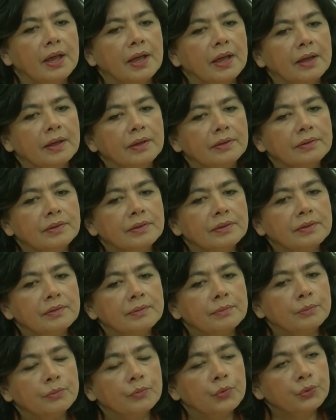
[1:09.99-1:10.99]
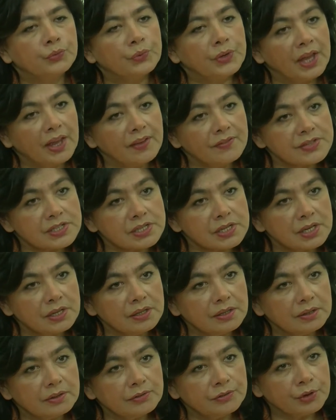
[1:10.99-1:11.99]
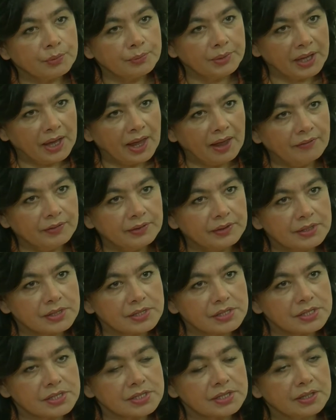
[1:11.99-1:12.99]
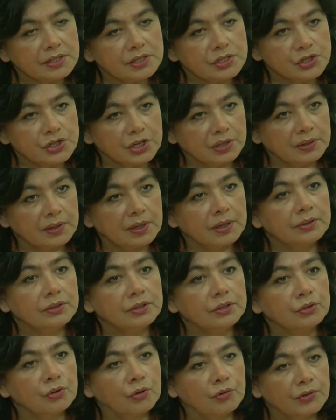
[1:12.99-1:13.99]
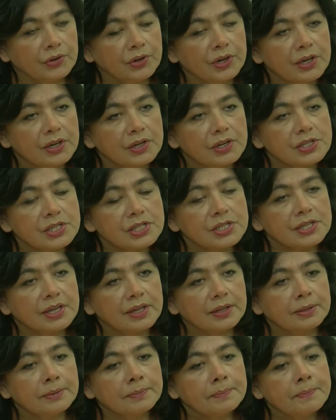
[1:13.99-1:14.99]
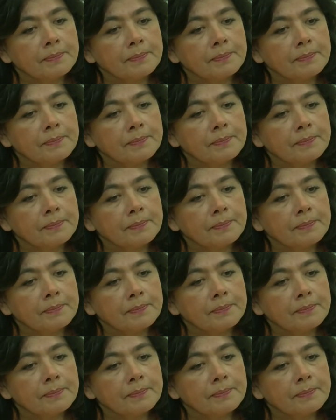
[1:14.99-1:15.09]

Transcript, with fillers: and uh, what we have seen from the evidence that is generated over years that